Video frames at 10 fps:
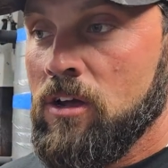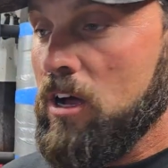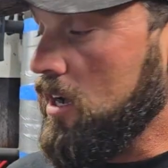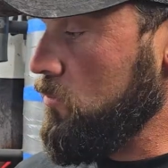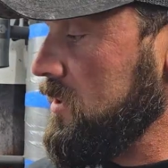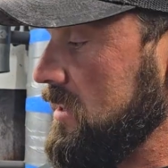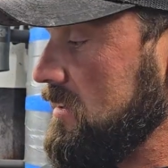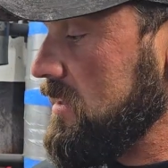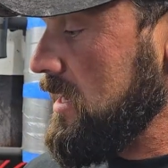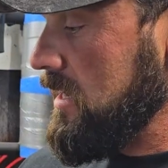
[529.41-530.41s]
With
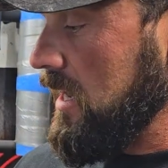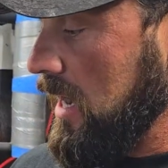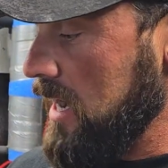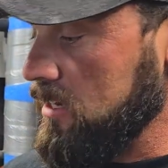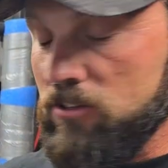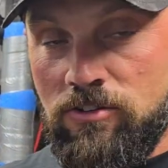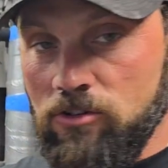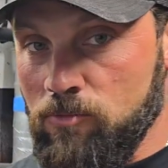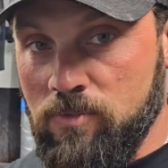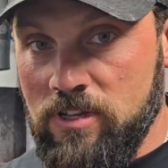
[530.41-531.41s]
this thing, I can
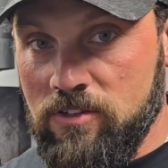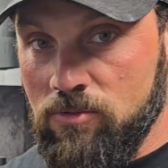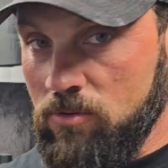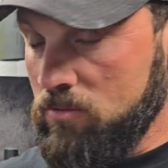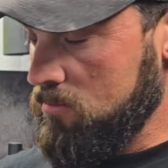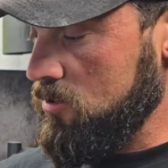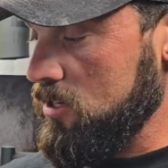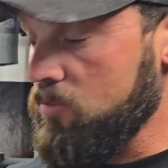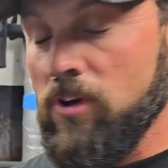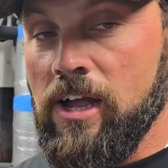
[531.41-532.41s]
scoop this
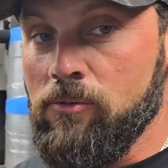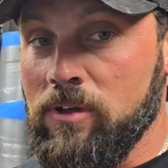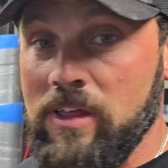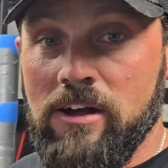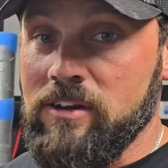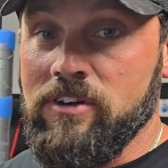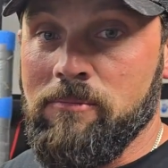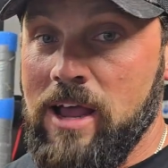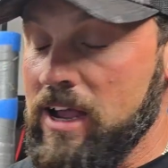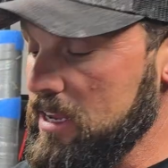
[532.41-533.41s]
just fine without even a
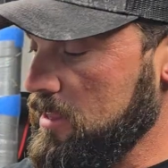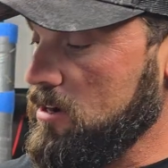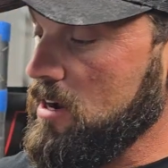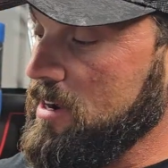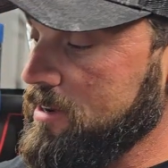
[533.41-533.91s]
mag in there,